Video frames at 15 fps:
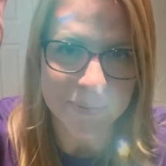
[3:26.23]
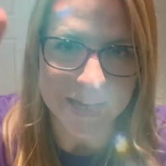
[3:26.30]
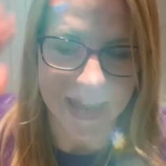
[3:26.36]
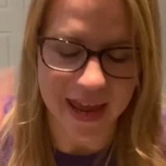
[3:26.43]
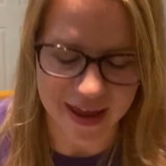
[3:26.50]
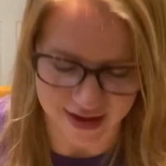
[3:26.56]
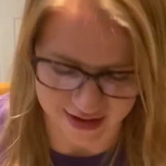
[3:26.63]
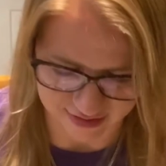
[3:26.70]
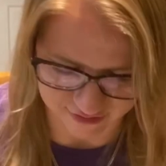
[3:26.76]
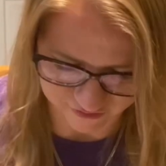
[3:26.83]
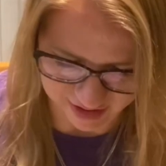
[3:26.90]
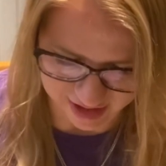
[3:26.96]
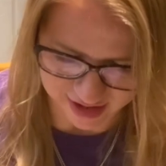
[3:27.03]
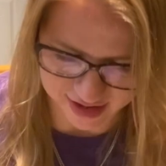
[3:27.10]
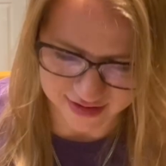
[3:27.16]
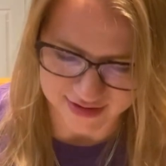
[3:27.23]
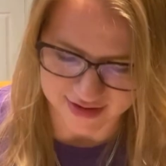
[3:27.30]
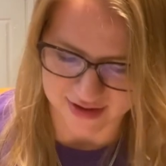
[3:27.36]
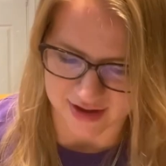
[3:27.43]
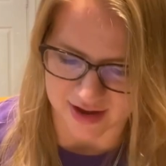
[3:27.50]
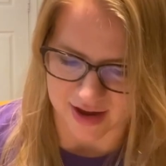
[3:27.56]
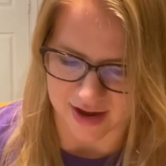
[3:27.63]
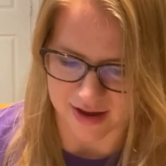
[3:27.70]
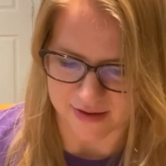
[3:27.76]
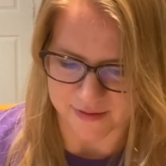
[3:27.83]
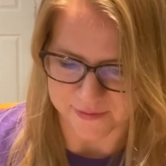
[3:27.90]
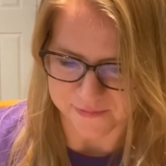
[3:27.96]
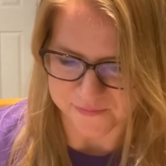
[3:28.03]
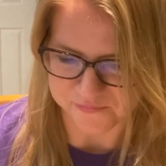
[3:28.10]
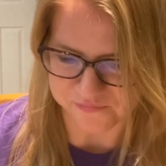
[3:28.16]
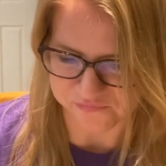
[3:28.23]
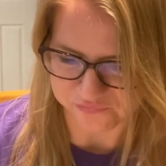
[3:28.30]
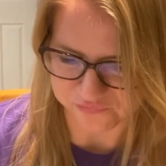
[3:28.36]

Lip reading: can, right? And